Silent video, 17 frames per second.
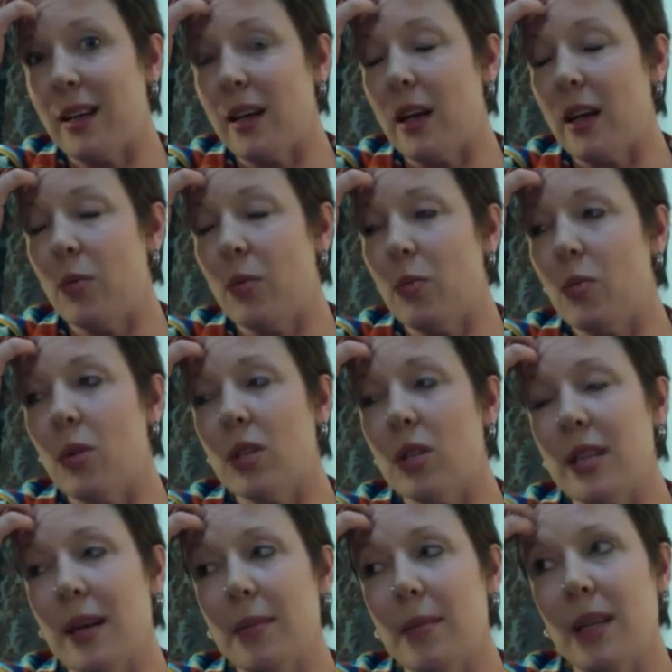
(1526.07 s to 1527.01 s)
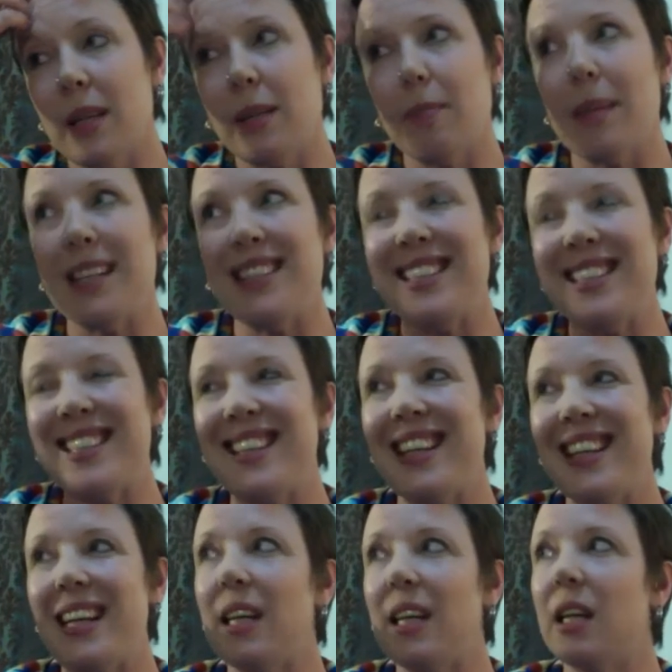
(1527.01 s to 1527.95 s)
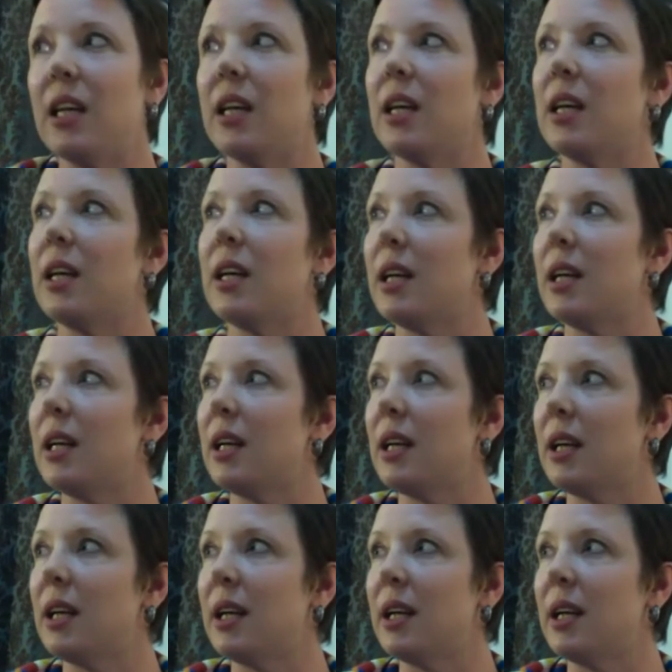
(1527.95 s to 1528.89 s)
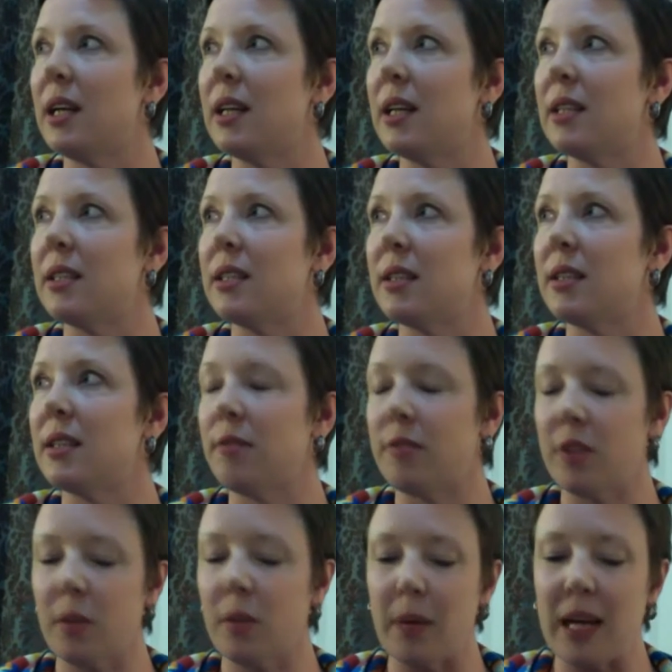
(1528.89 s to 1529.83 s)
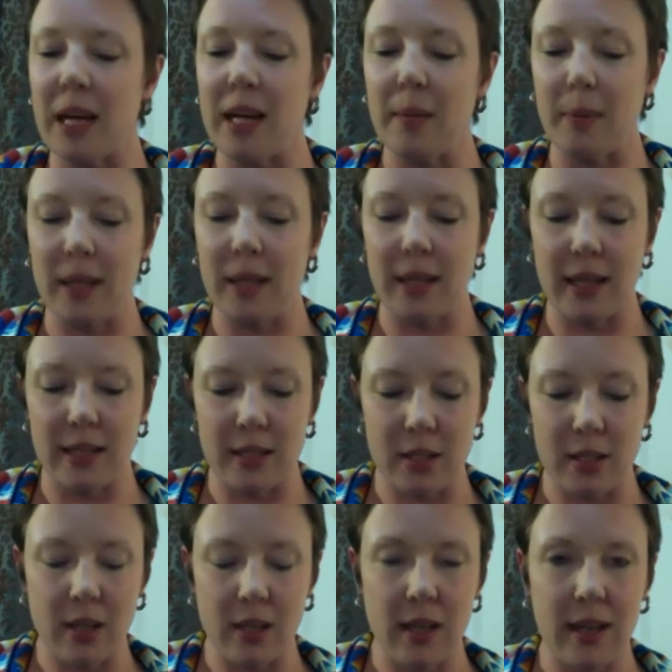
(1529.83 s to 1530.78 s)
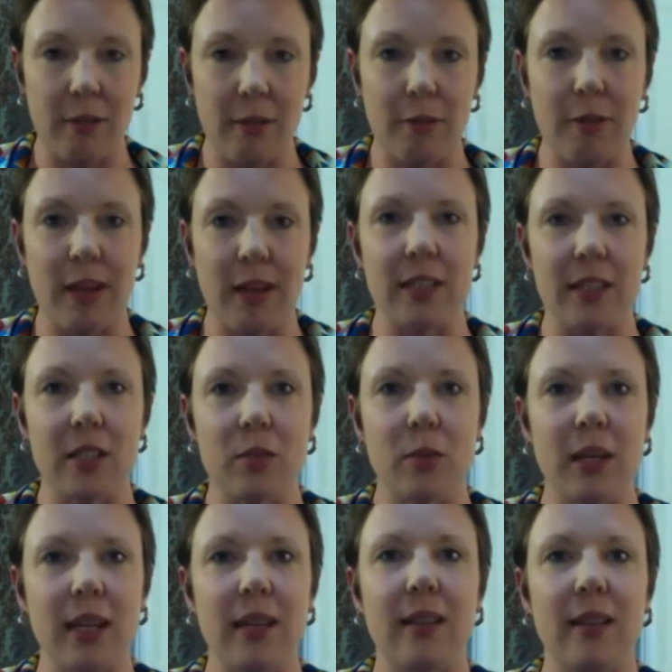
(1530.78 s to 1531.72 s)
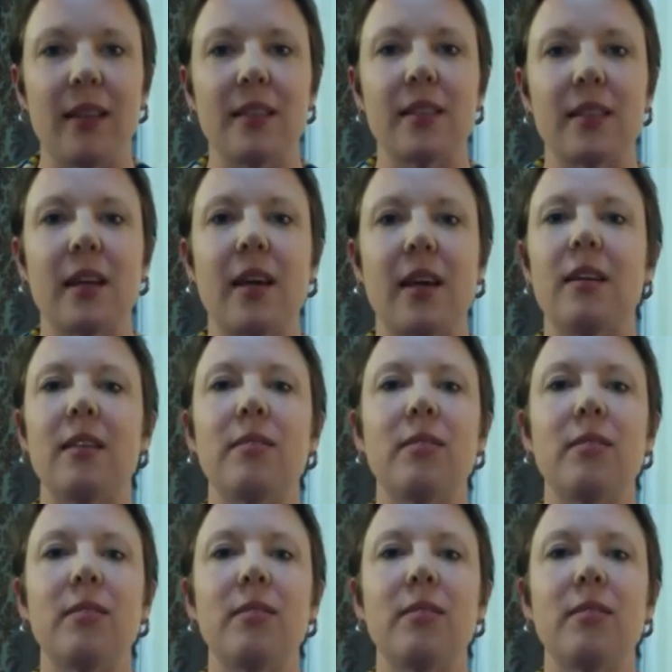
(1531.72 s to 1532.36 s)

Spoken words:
And what's happening mentally is that for the baby, they're suddenly faced with this kind of